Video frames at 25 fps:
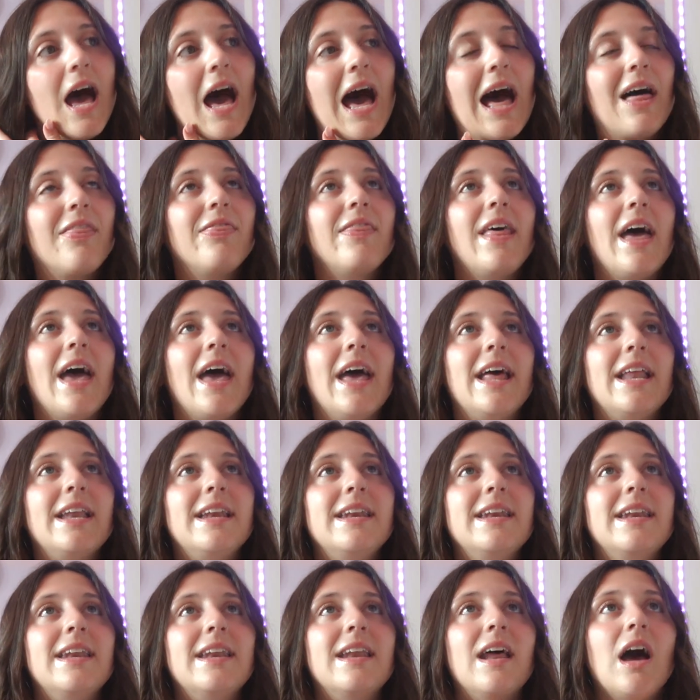And then
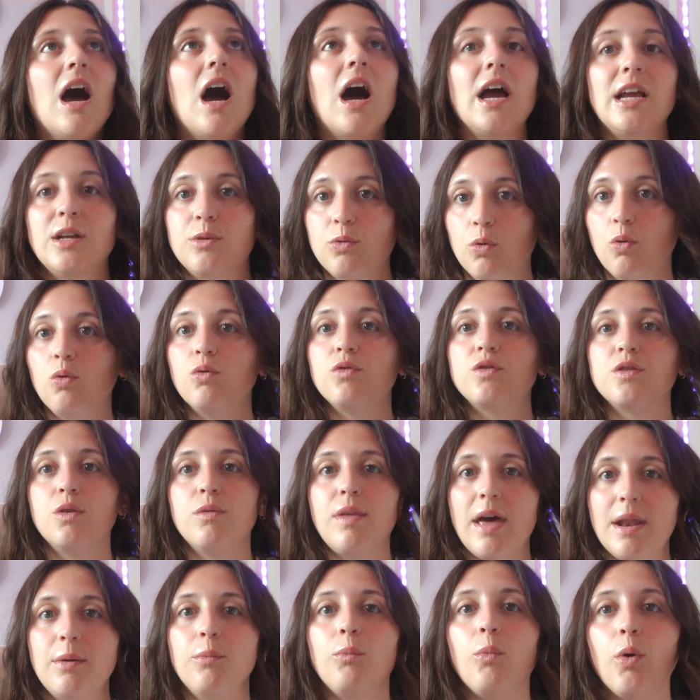I'd also
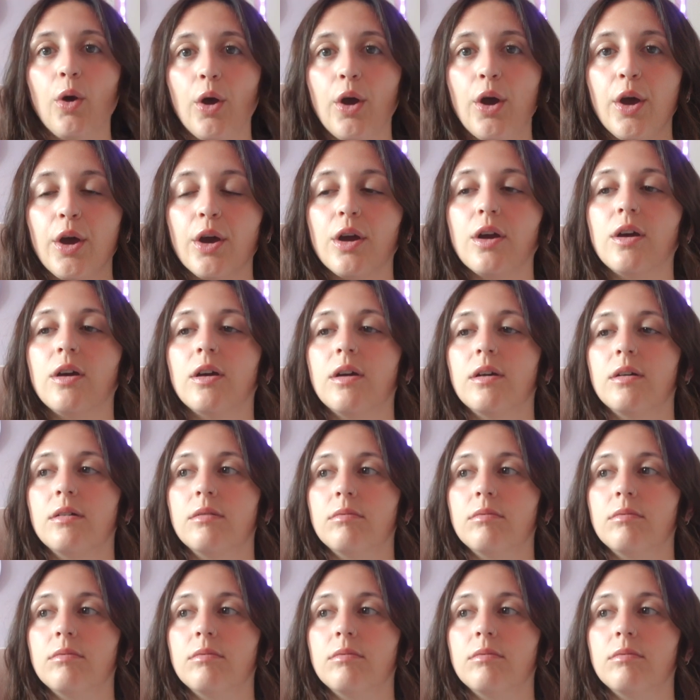then work